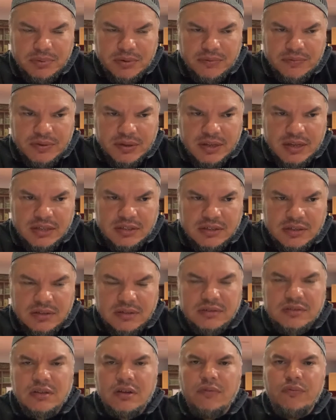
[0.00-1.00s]
purification of the
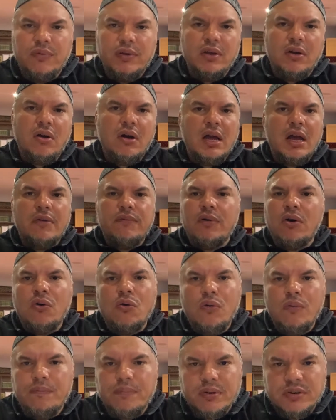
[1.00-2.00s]
self, we all have our
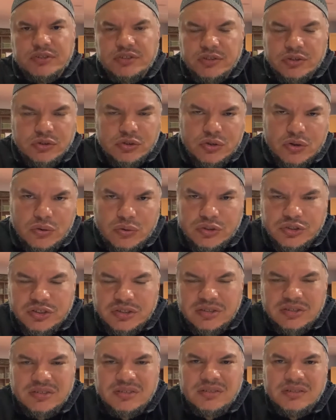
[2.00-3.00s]
own personal
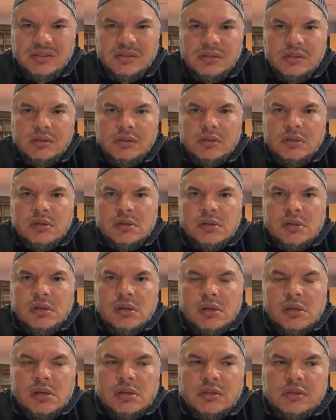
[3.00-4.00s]
cultures.
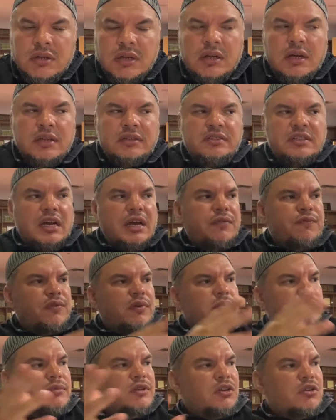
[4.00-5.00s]
So aside
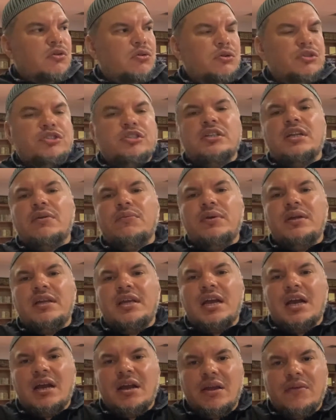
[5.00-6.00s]
from the culture that we
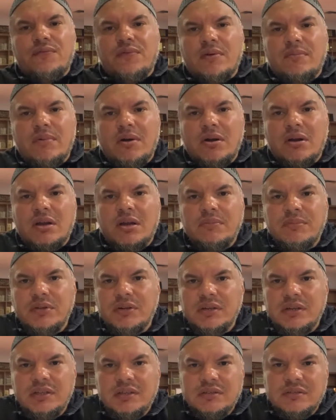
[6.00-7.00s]
carry from our
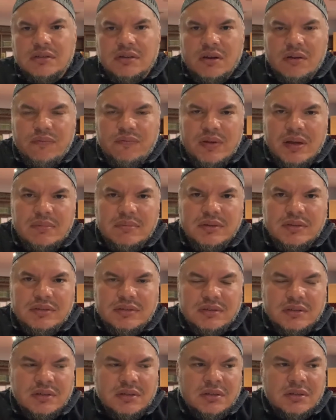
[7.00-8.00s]
communities and our
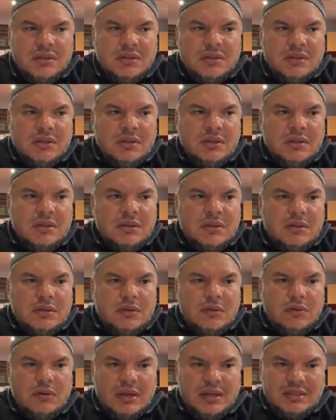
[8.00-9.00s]
families,
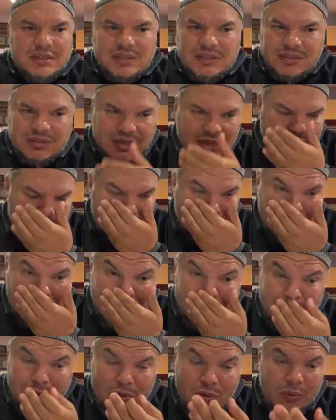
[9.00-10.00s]
in society, we
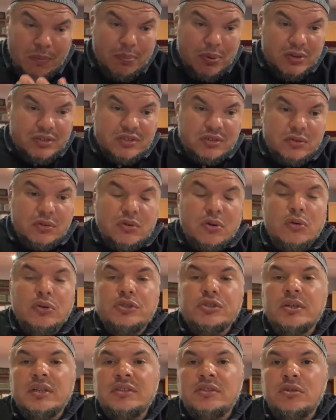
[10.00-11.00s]
have our own personal
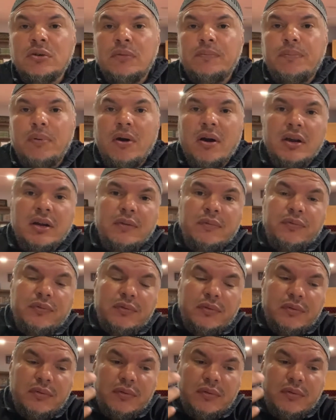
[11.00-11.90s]
culture. And so part of